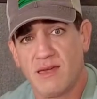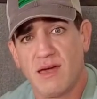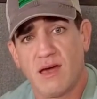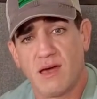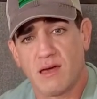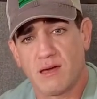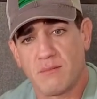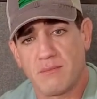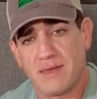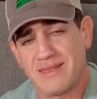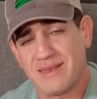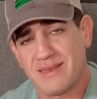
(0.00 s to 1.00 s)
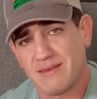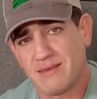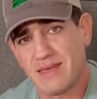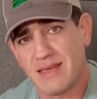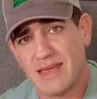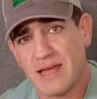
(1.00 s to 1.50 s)
and then
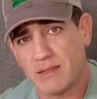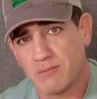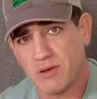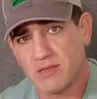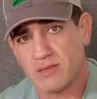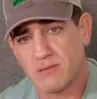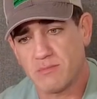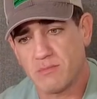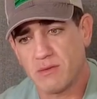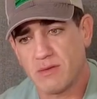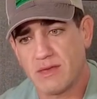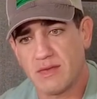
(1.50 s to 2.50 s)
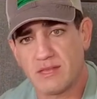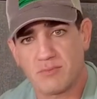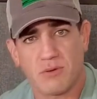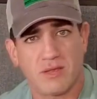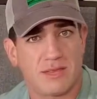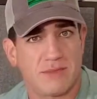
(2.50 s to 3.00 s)
can calibrate them. It's
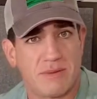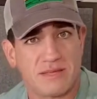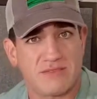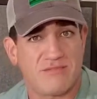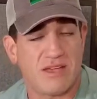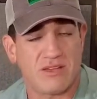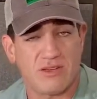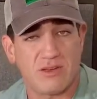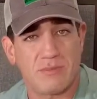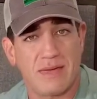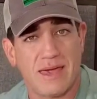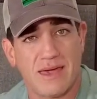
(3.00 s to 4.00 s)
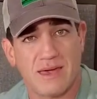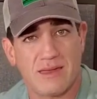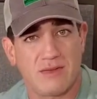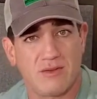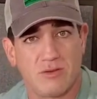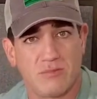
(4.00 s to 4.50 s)
probably the best value to be had
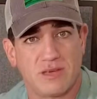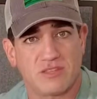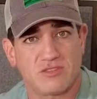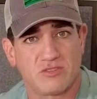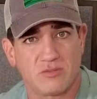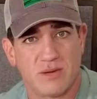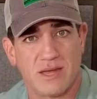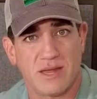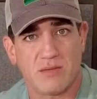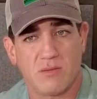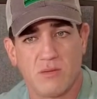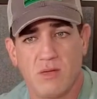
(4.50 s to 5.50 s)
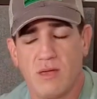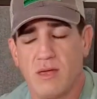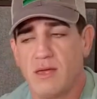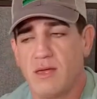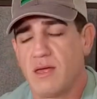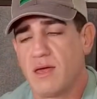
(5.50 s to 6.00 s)
in tube testers right now,
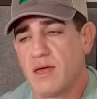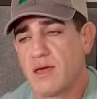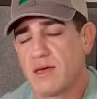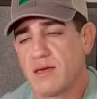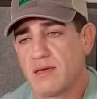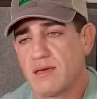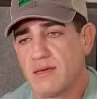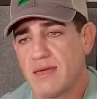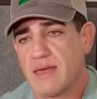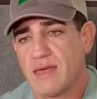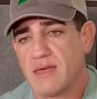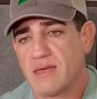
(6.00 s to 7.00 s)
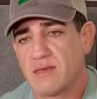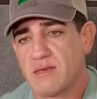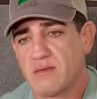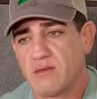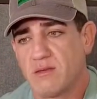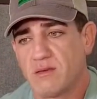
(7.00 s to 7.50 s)

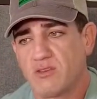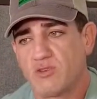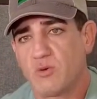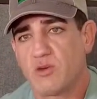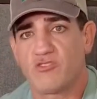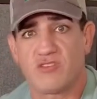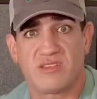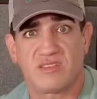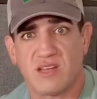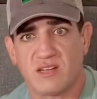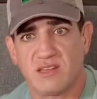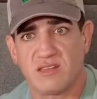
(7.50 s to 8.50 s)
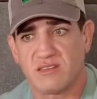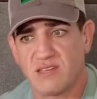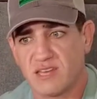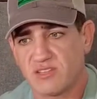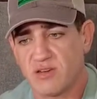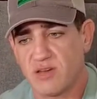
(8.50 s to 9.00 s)
and because you want a transductance
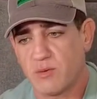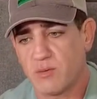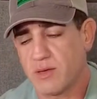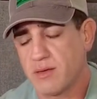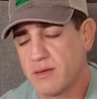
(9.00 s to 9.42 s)
tester anyway.